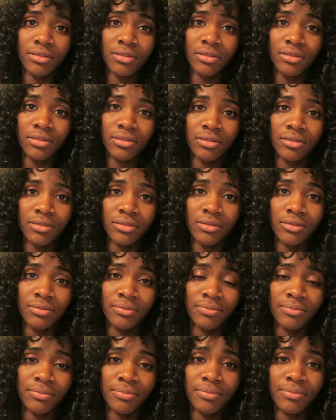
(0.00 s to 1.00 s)
Ooh, am
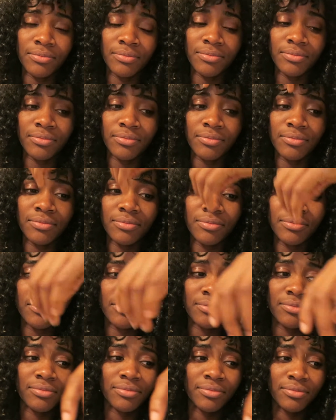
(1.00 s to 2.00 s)
I
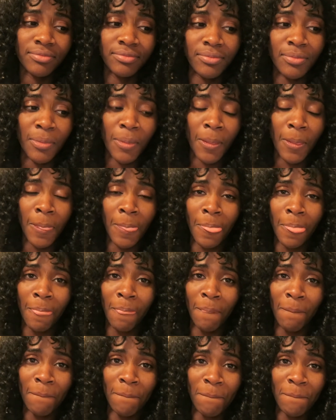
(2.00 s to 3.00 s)
quitting it like in
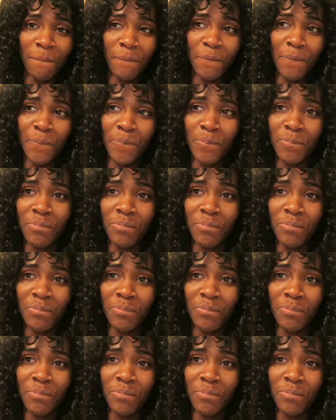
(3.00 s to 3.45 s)
victory?